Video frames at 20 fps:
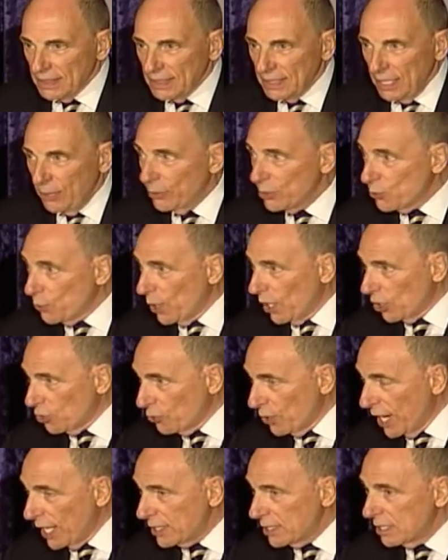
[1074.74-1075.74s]
He was
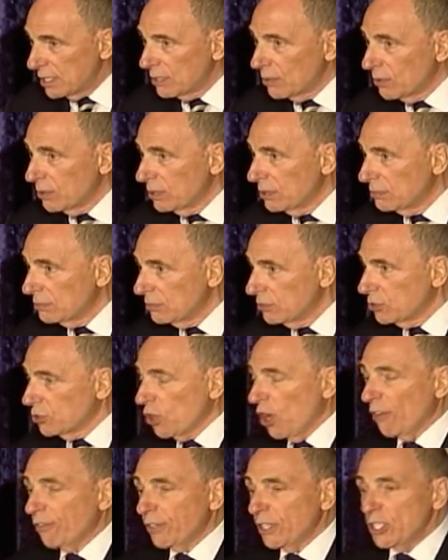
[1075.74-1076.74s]
well-dressed,
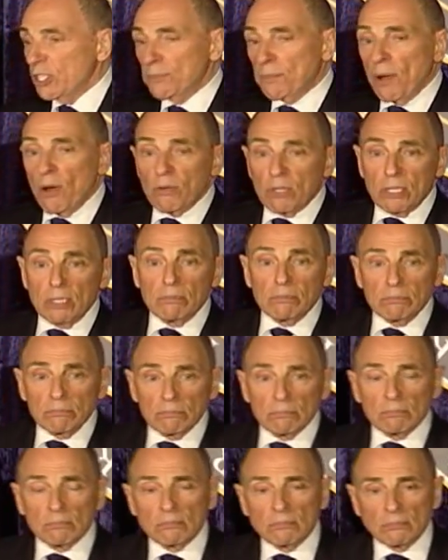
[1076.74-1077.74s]
softly spoken,
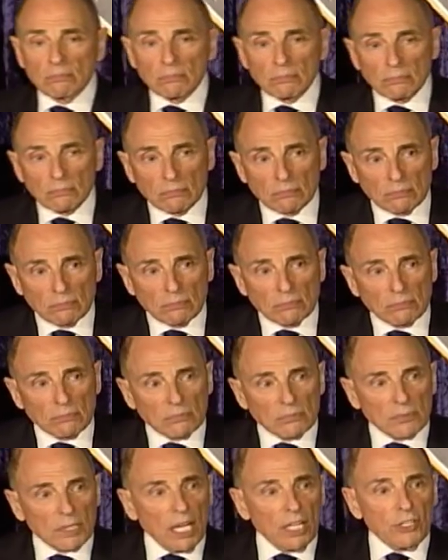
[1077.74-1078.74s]

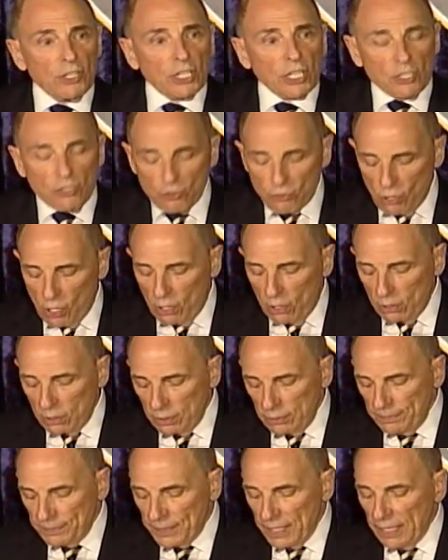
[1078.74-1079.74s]
under
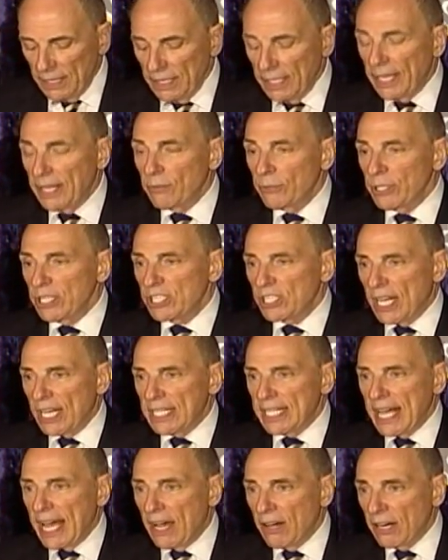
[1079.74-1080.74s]
control, and we sat
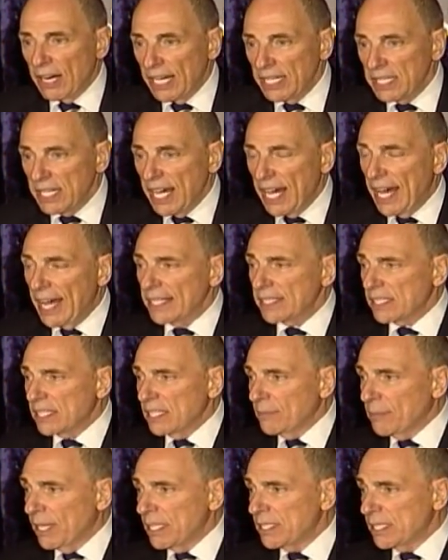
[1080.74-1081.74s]
down. I asked
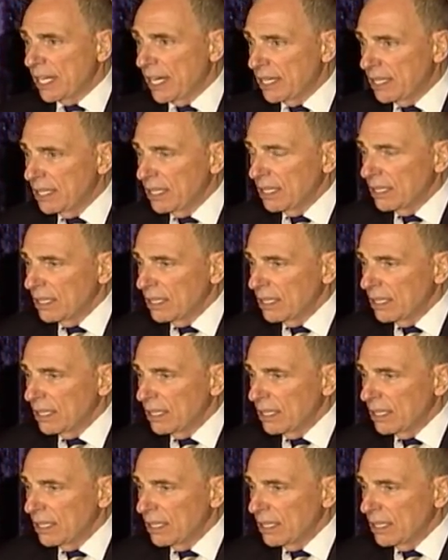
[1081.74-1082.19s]
him, I said,